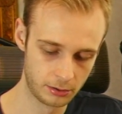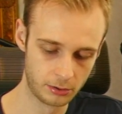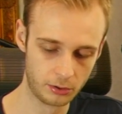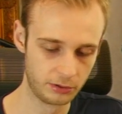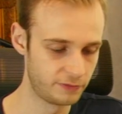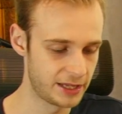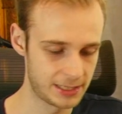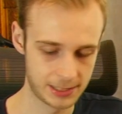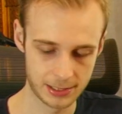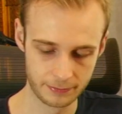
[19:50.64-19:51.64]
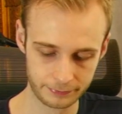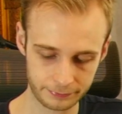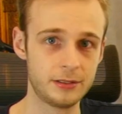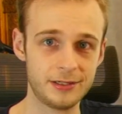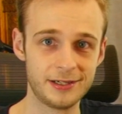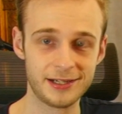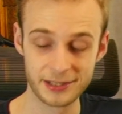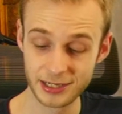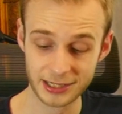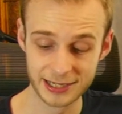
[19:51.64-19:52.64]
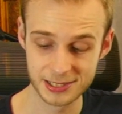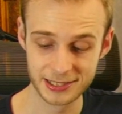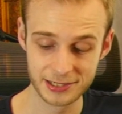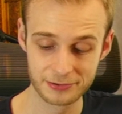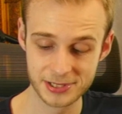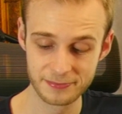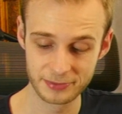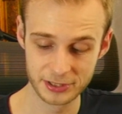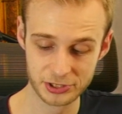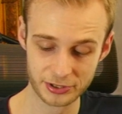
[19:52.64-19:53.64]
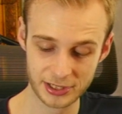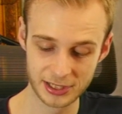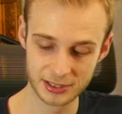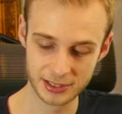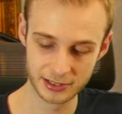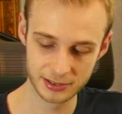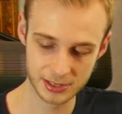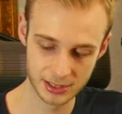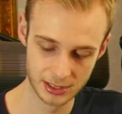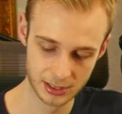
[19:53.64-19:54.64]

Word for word: all of this. And then lastly, we're simply joining the dots.